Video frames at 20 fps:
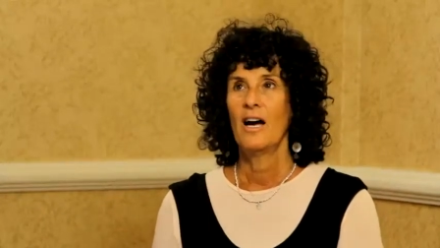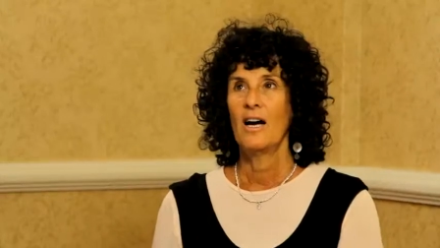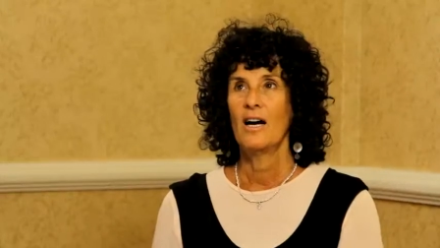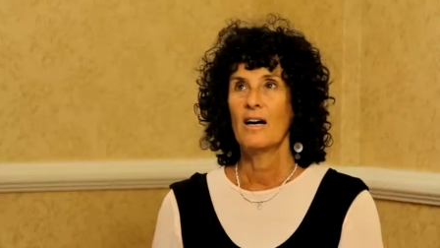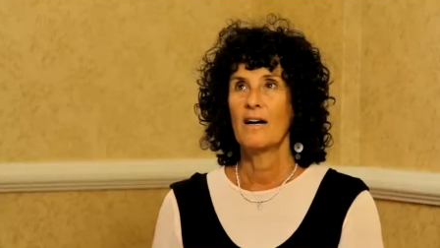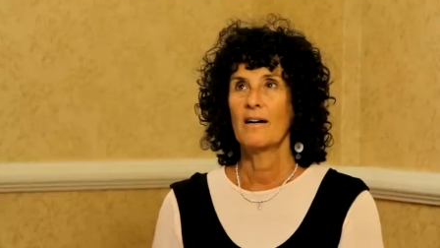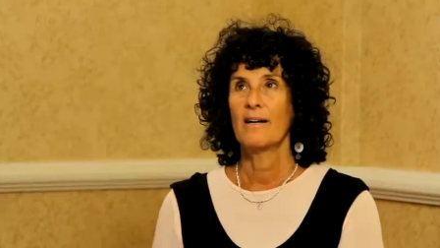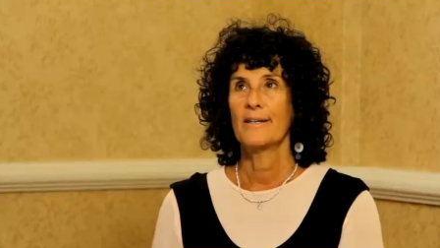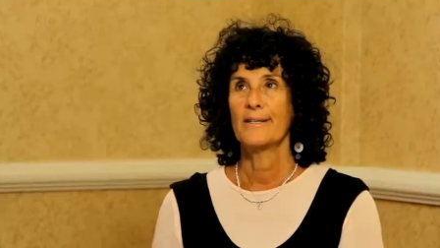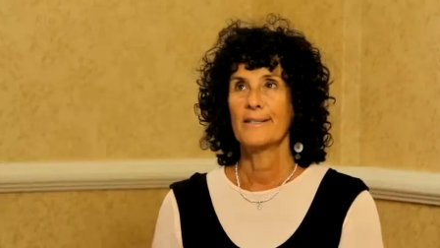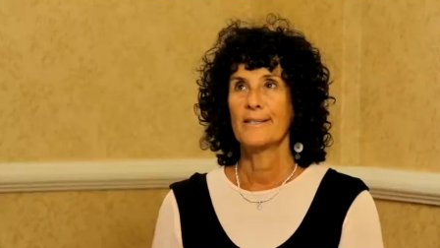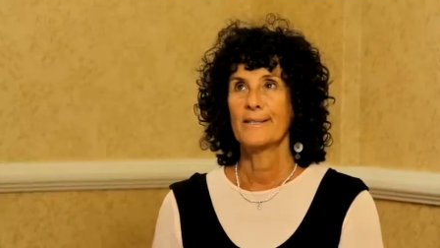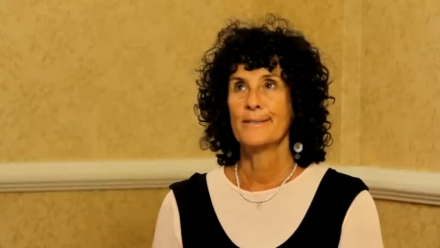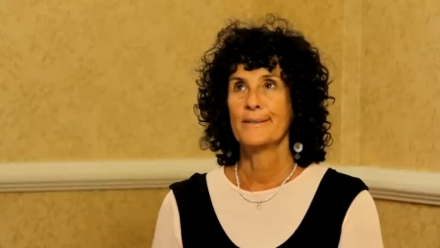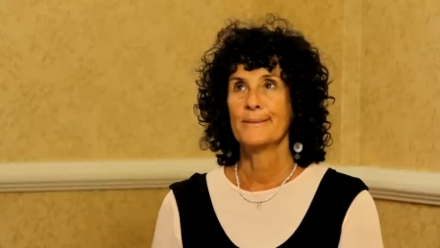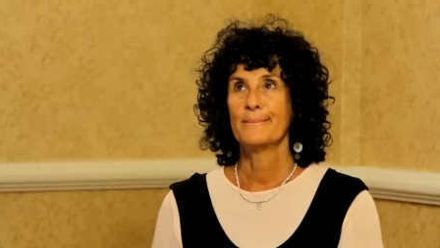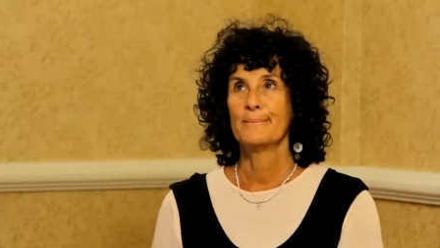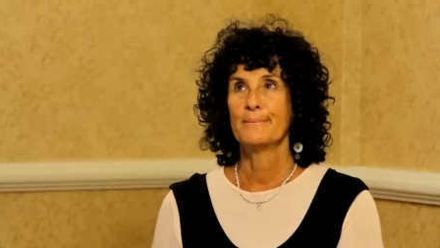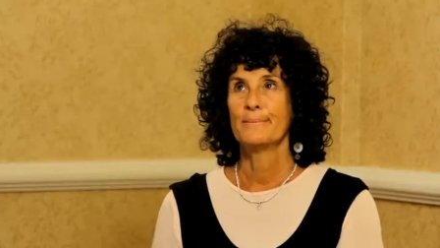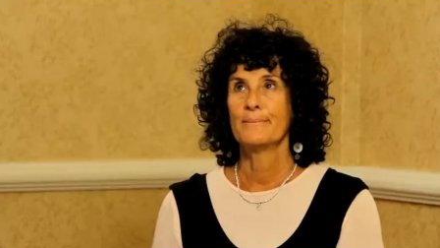
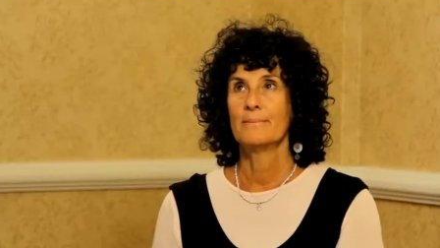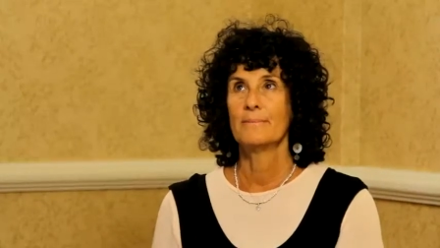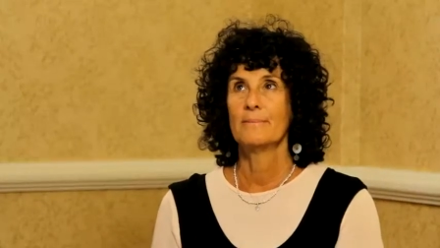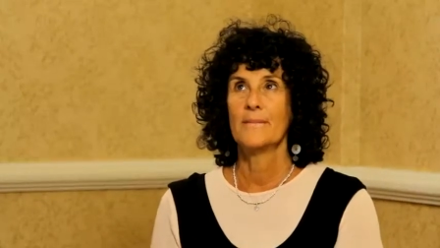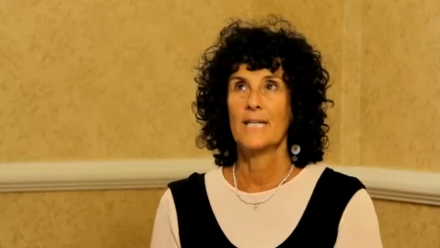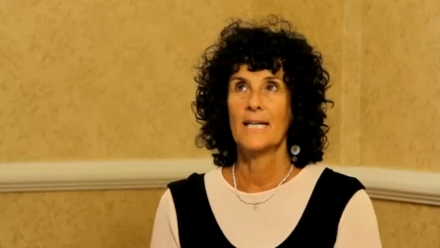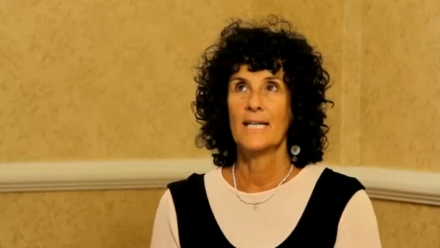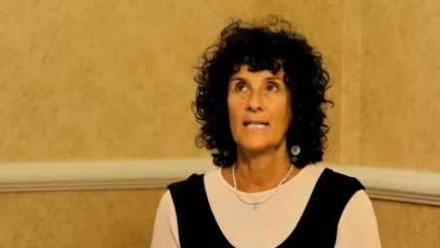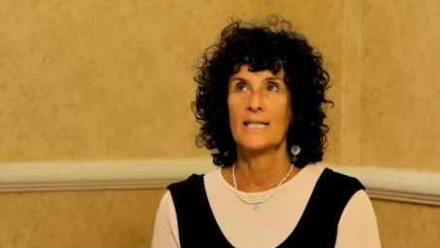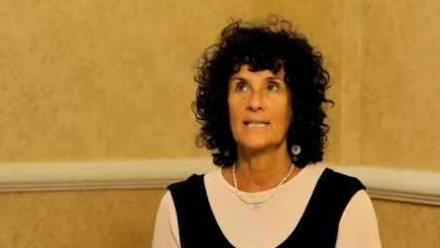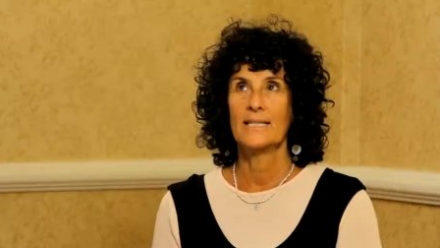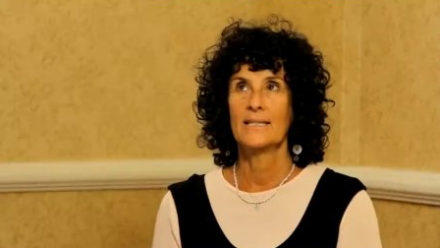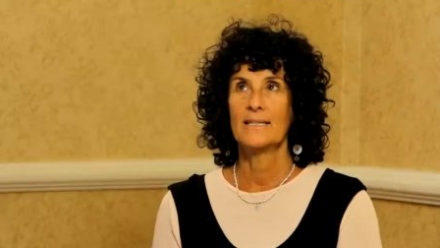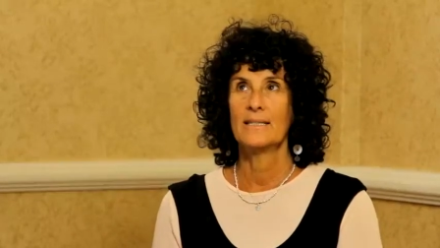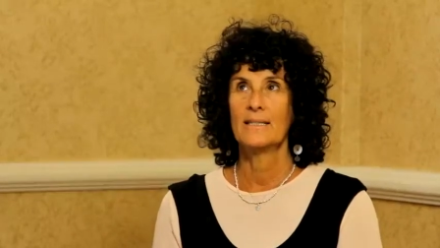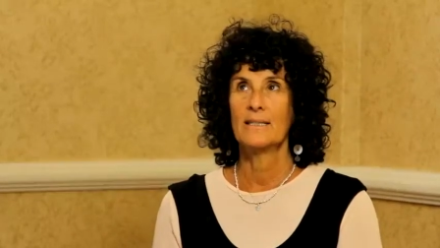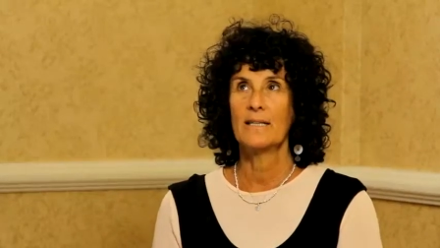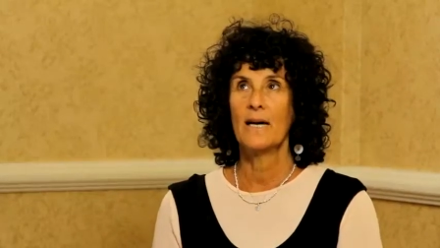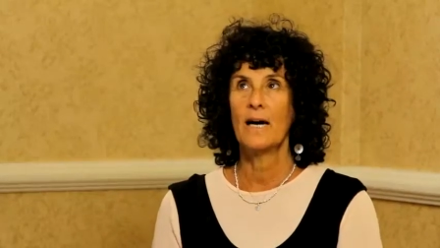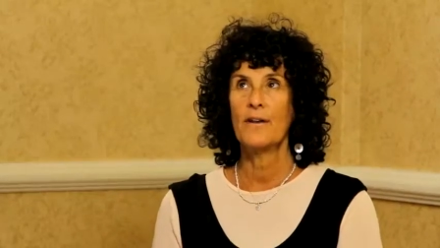Um,
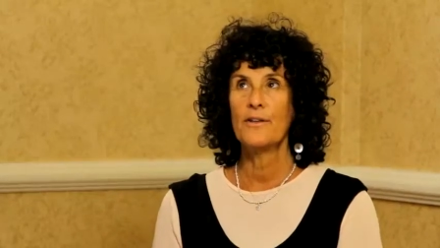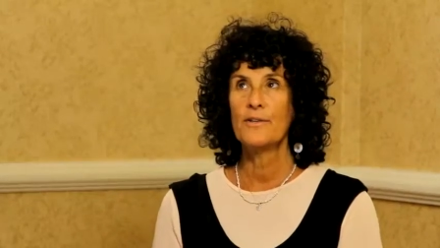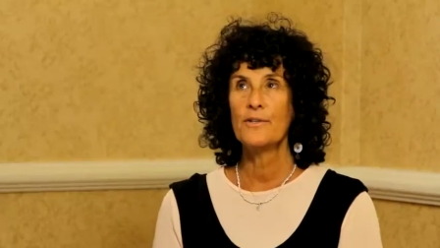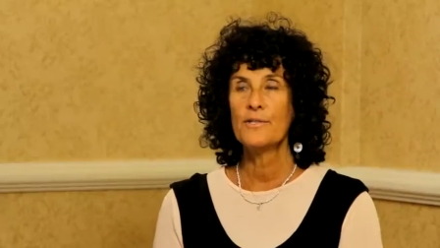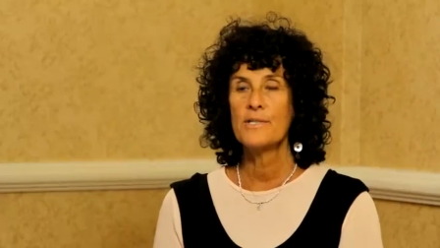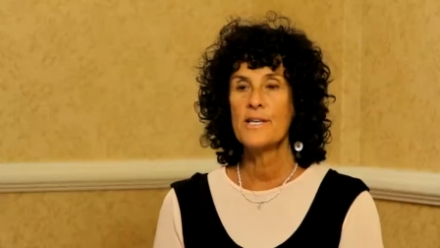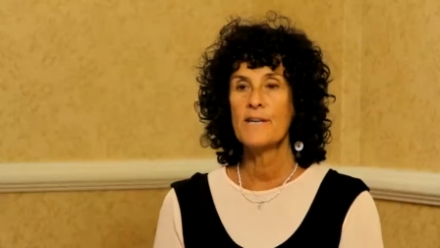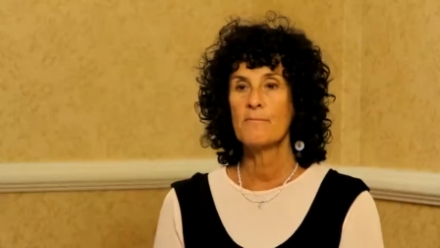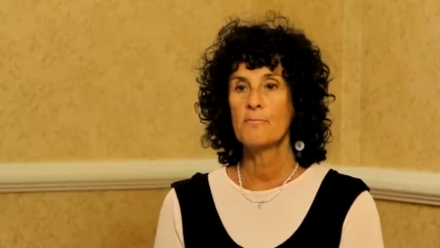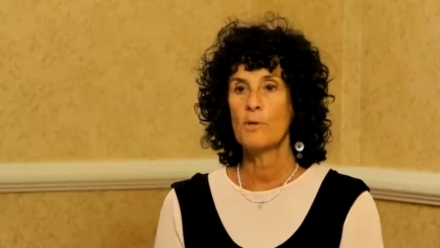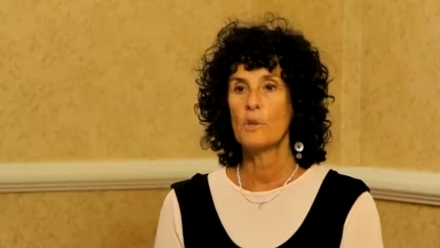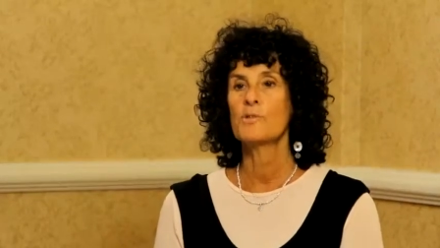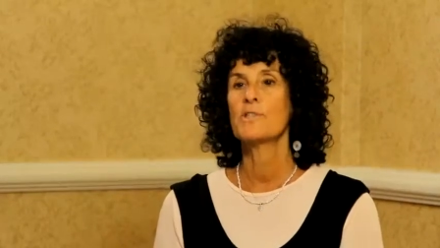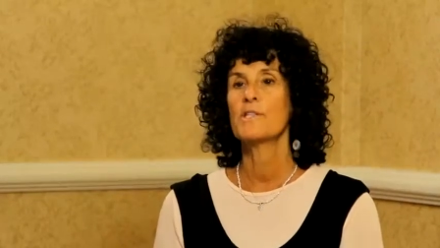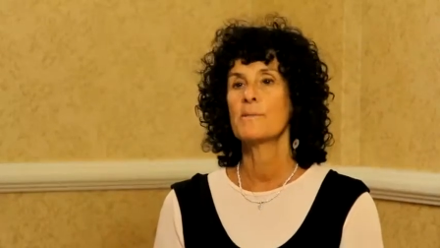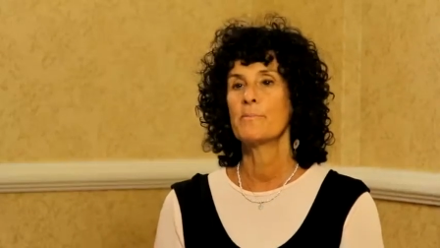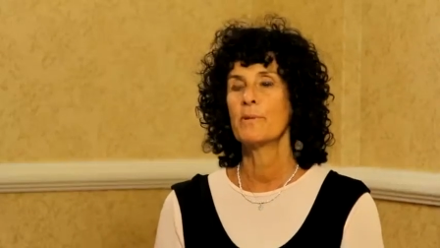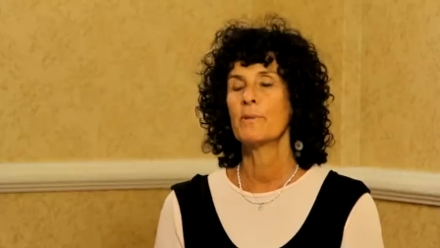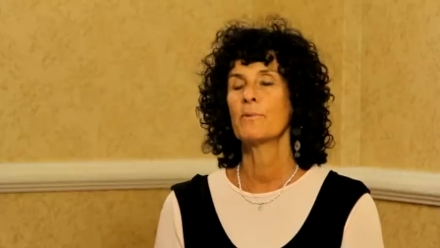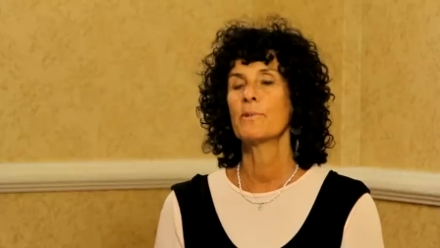and the others have
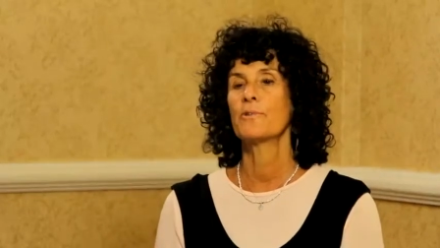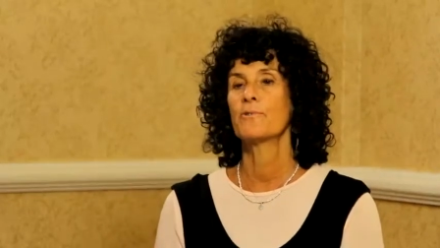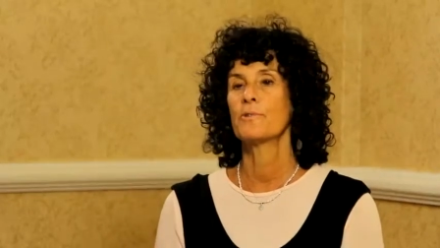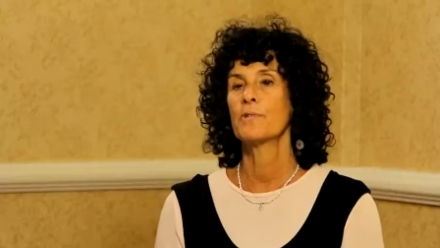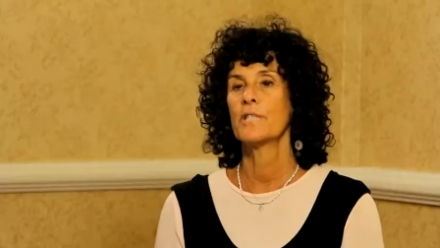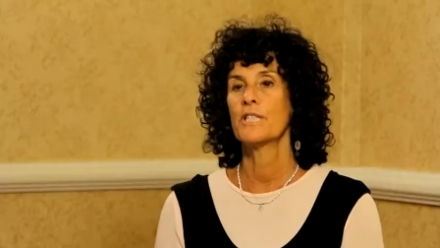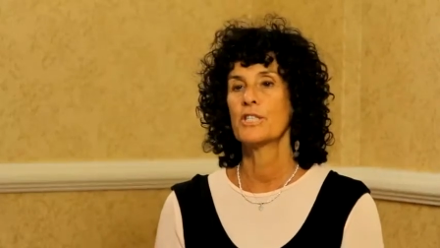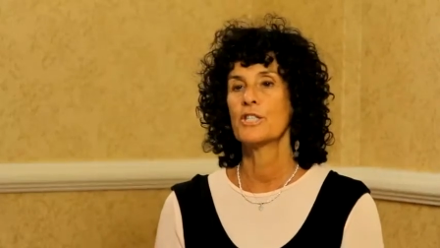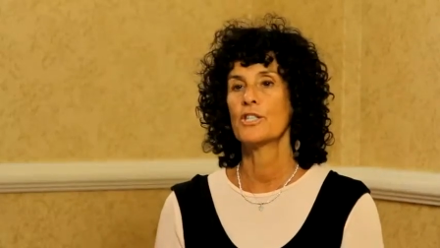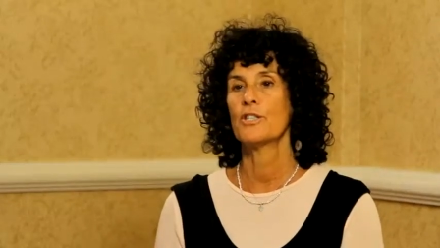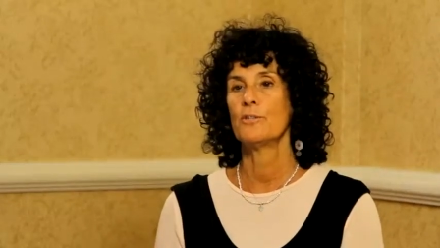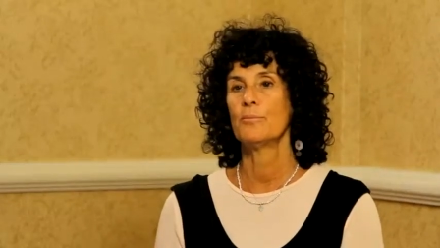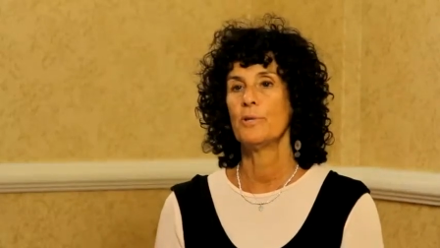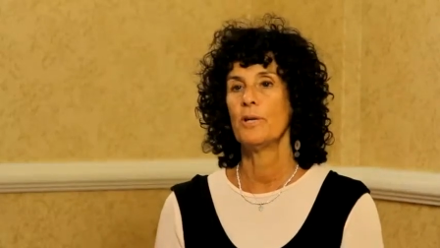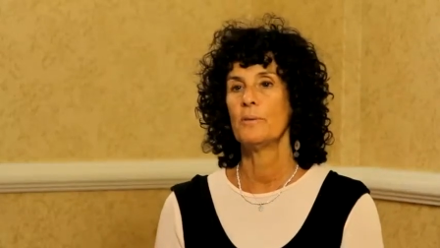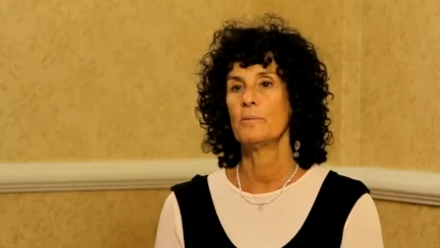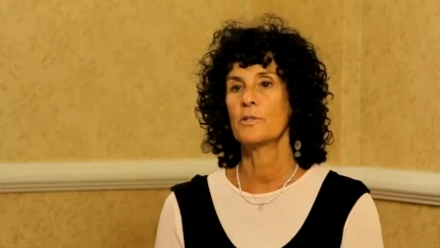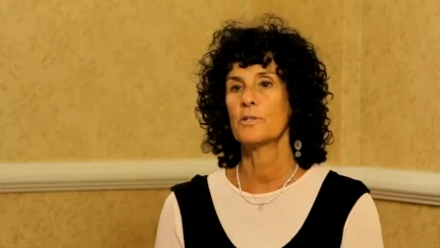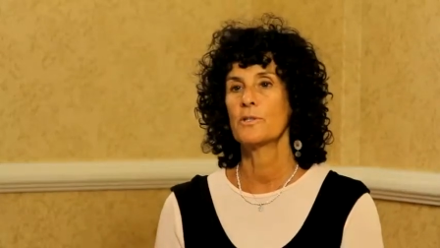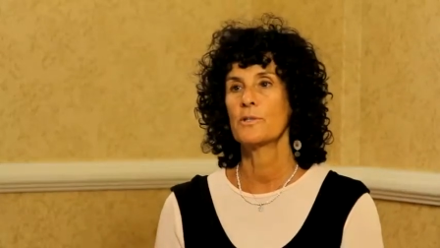mostly been with traditional
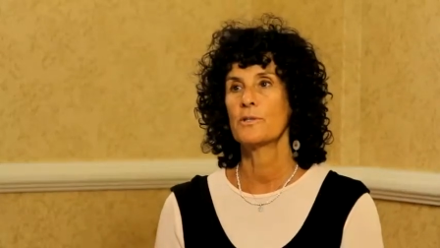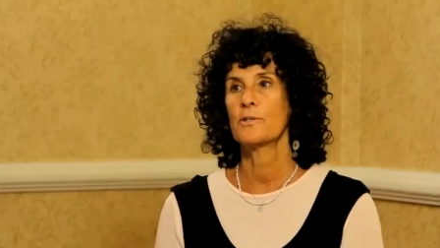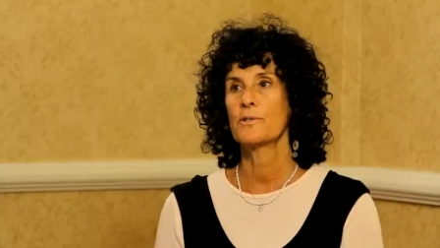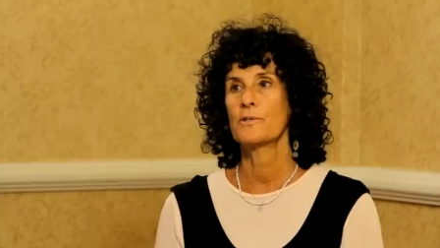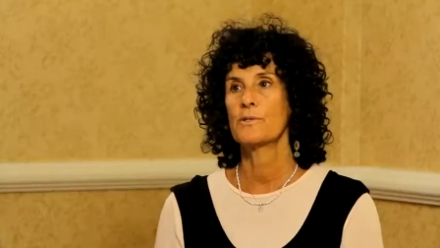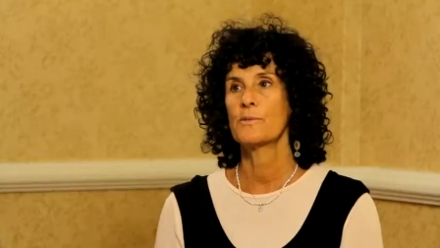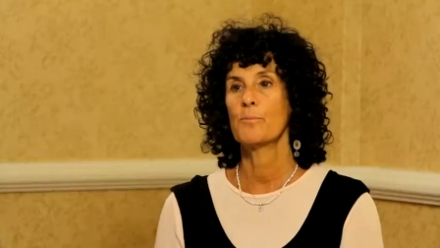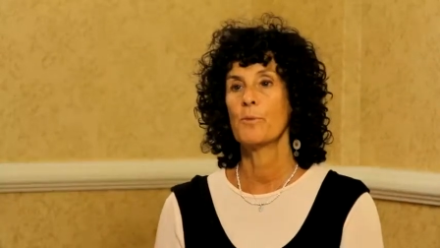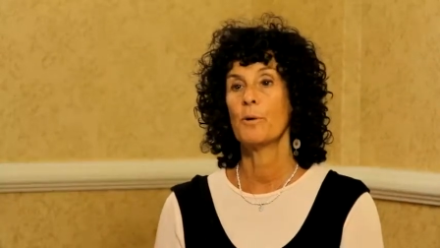publishers,